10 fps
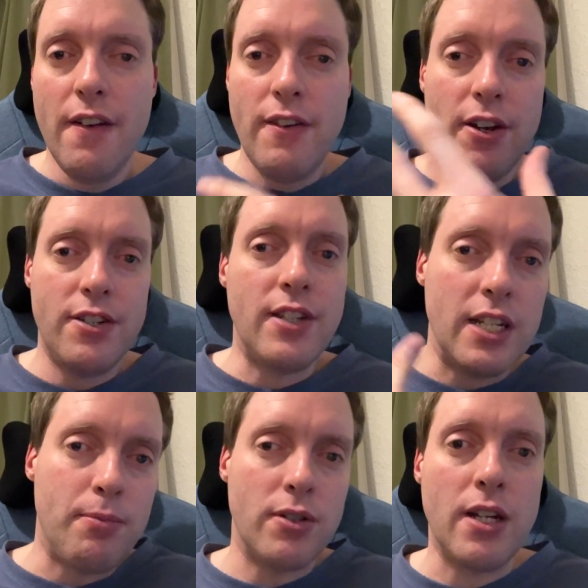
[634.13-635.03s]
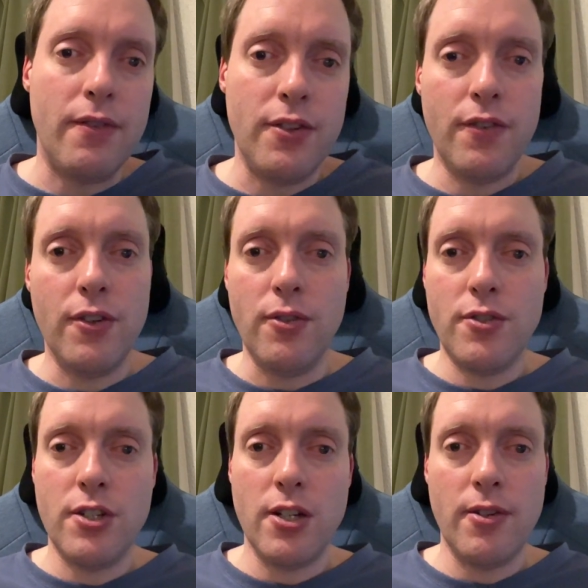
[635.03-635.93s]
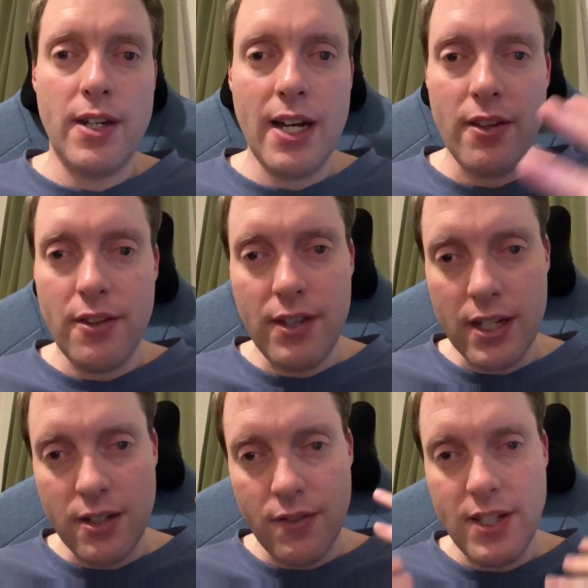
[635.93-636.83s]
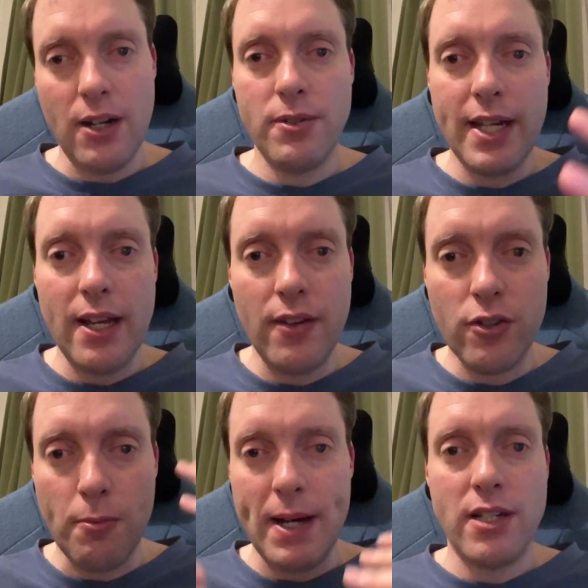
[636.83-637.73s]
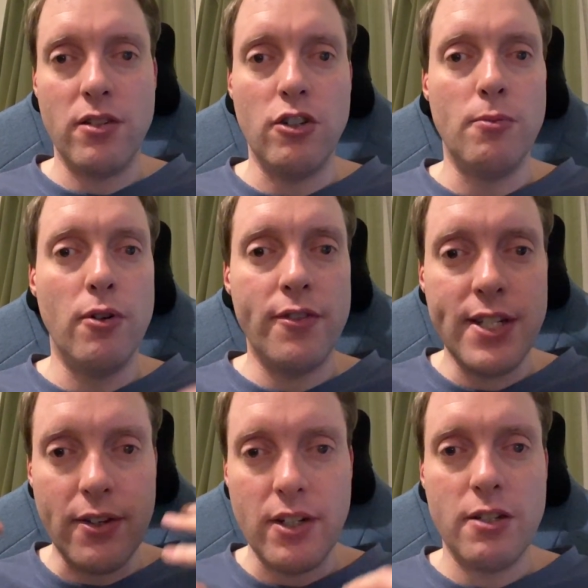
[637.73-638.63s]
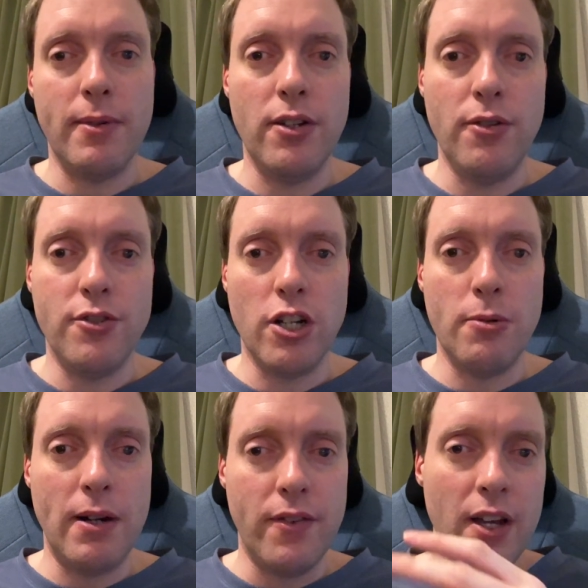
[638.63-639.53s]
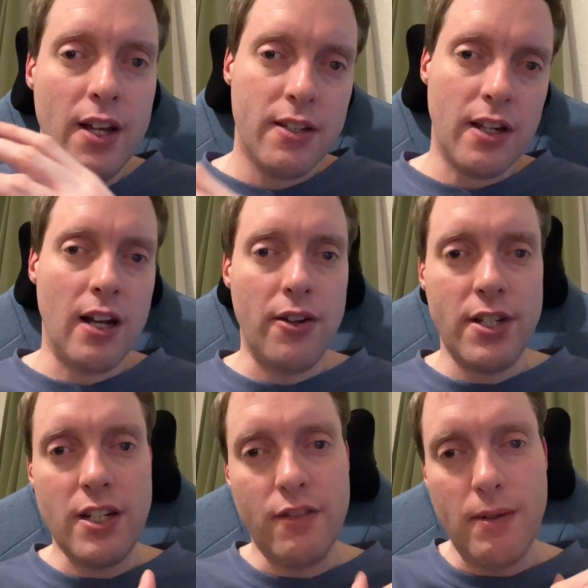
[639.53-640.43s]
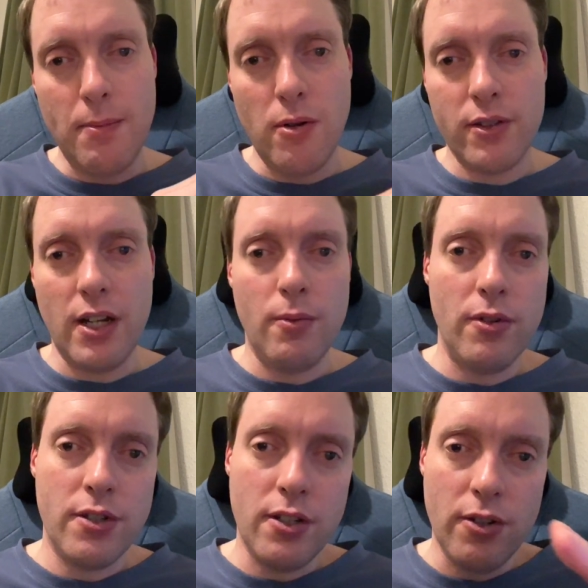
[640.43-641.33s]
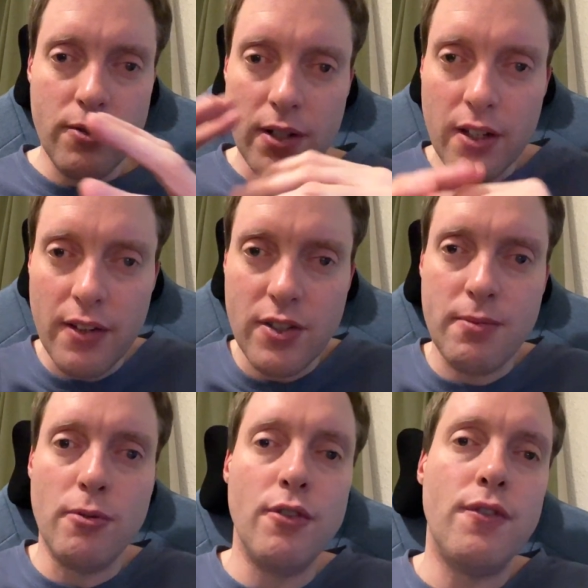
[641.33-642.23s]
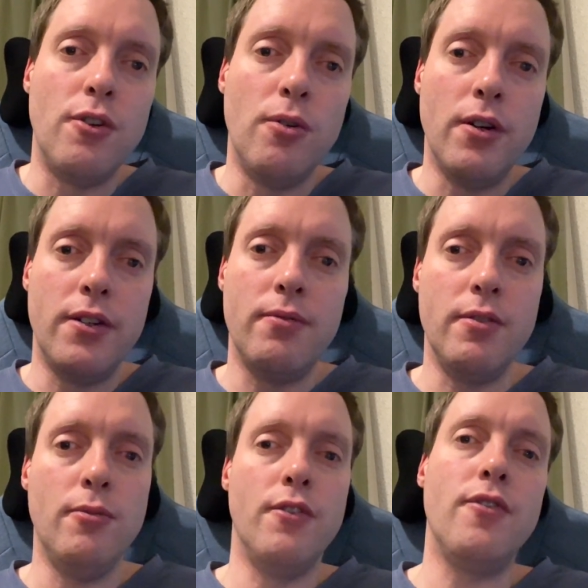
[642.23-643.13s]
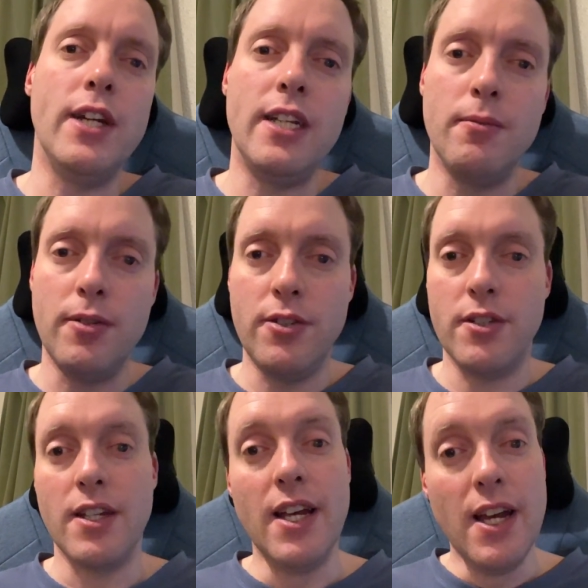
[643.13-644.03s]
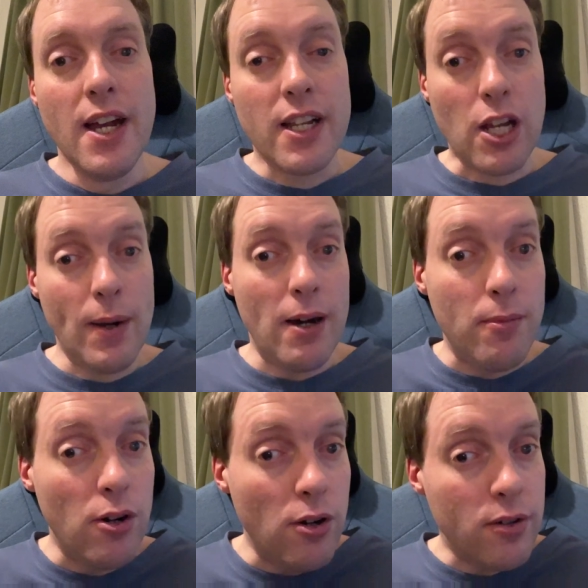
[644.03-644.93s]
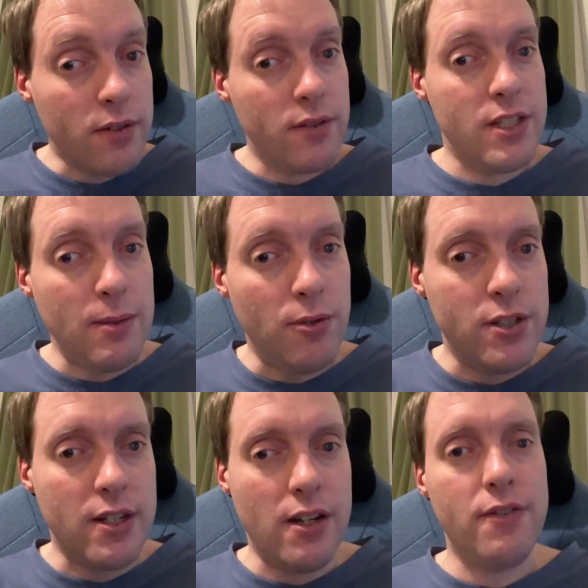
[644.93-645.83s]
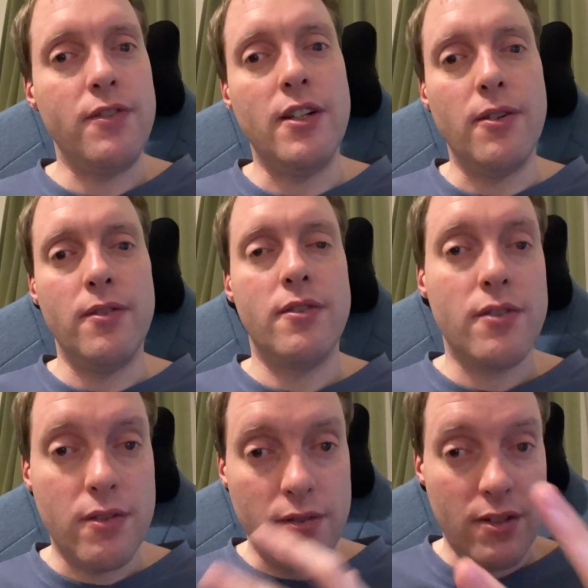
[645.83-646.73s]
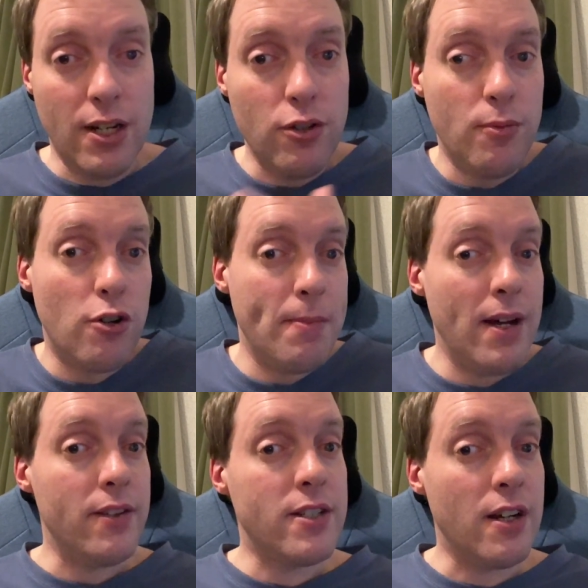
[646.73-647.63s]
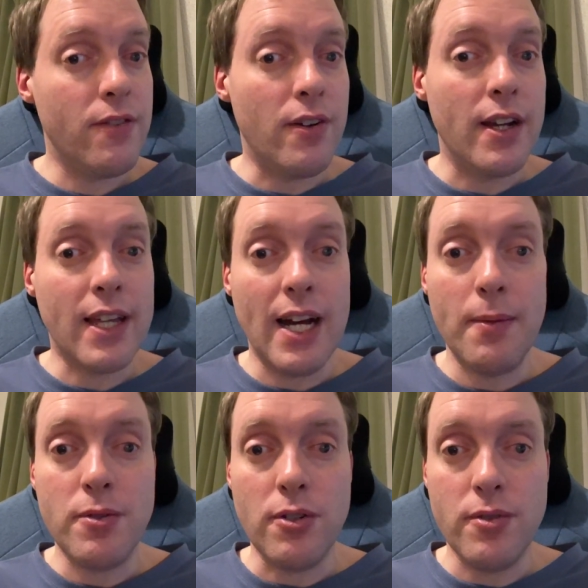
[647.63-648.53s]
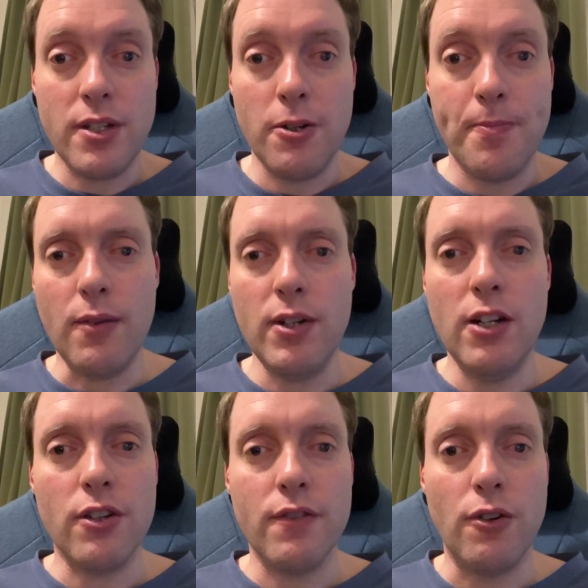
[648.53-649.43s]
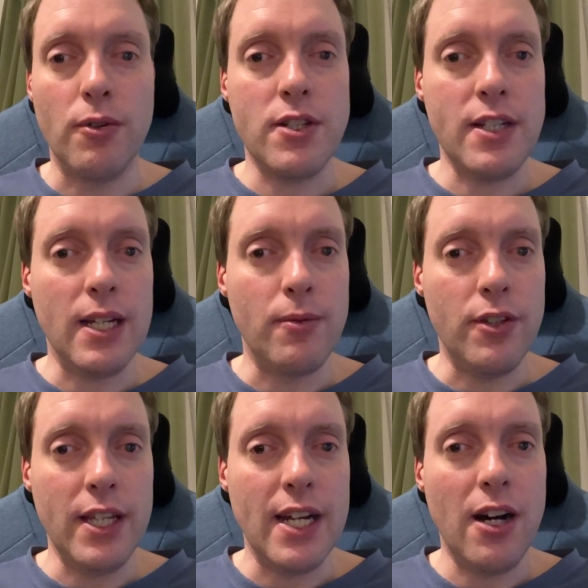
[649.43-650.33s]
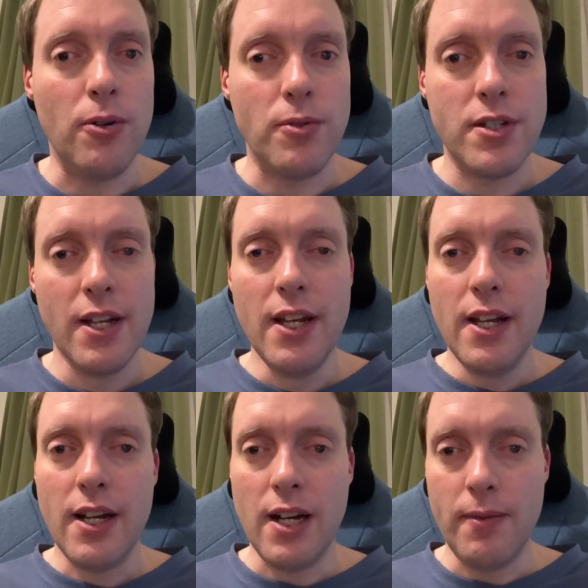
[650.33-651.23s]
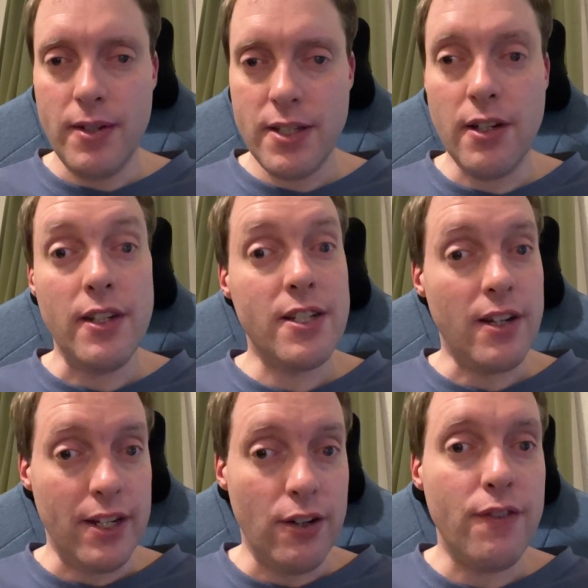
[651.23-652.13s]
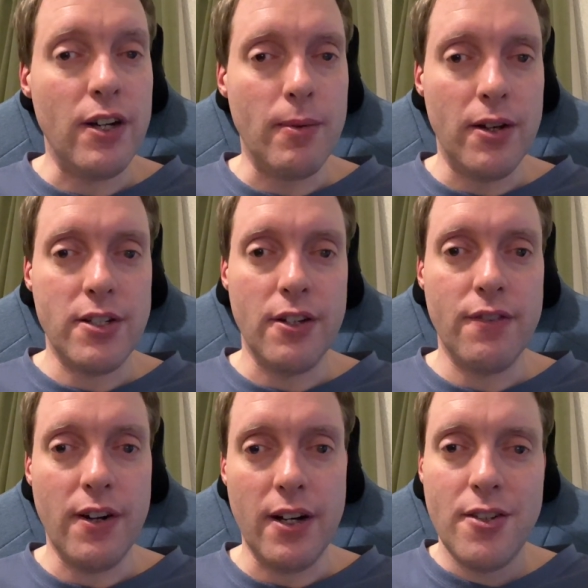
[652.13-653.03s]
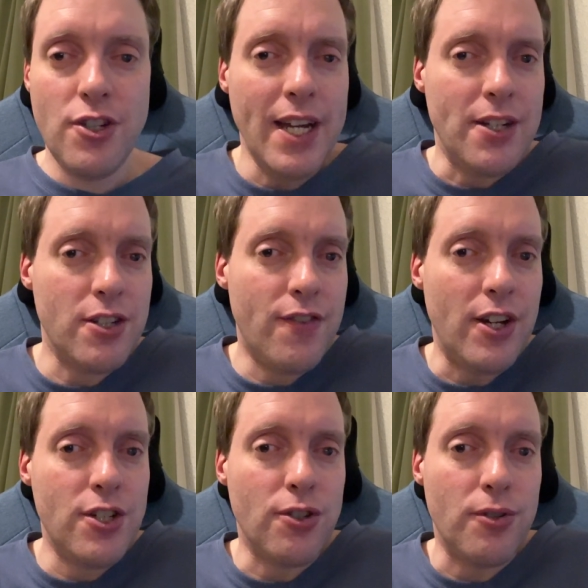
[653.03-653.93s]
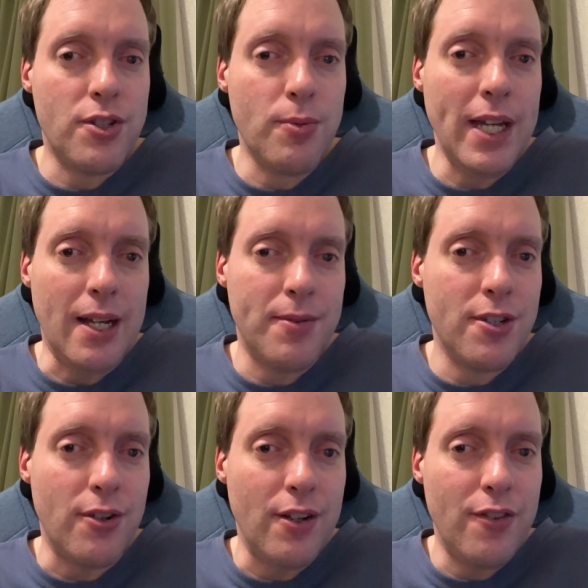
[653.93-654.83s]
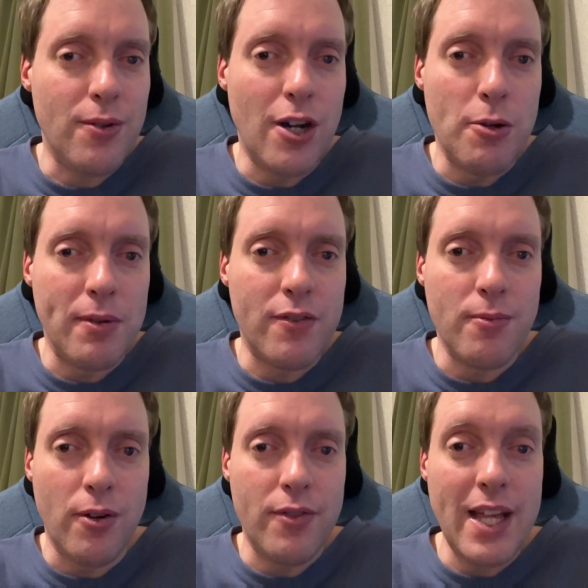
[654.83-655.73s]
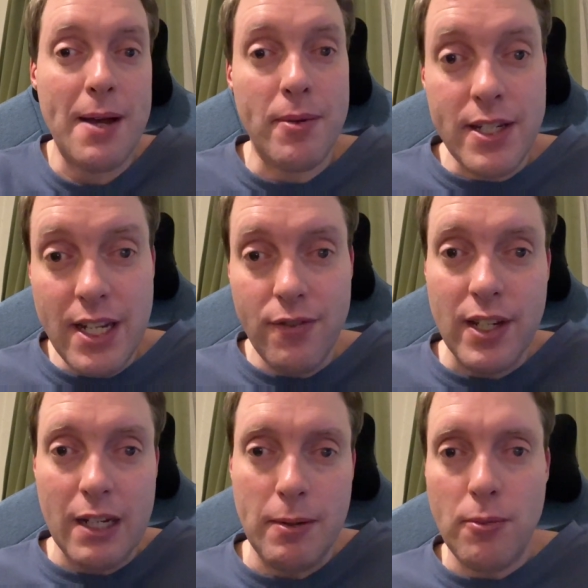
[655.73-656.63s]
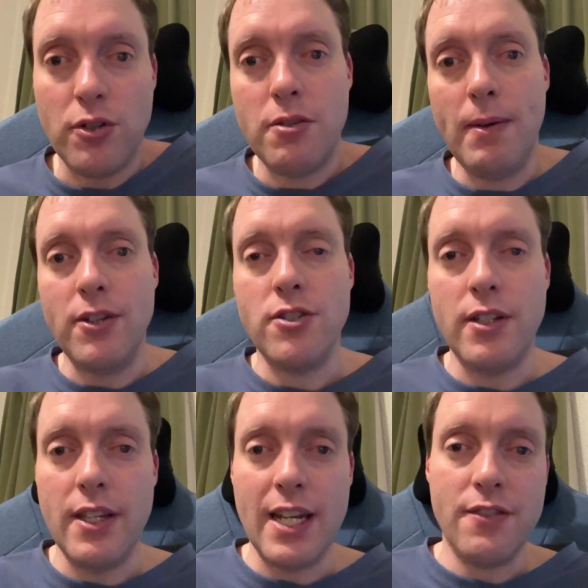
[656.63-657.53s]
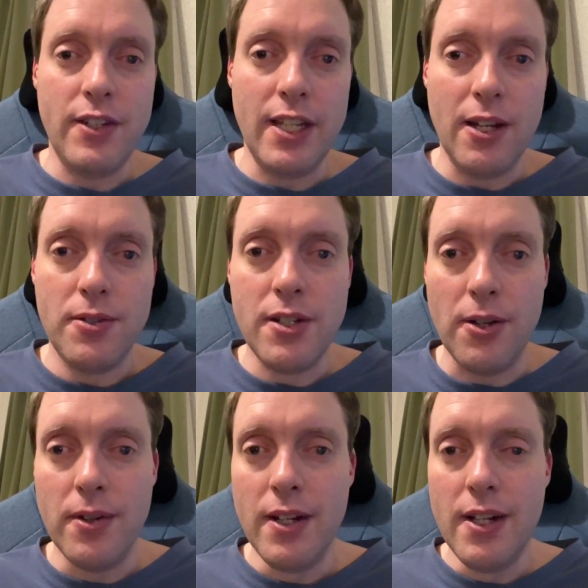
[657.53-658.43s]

various things booked up for the future, and now that things have settled down, I've got back to normal, I've settled into my new job, I've done a load of stuff on my blog that I want to do, so I'm kind of just move forward with more freedom and just go out more, see more stuff, you know, and tell you more about the stuff that I get up to. So I'm really looking forward to seeing what the year holds. It's certainly started off very well so far. So yeah, just very short and sweet. I'm sorry if you were hoping for more than that, but there's definitely going to be more to mention in the next video. So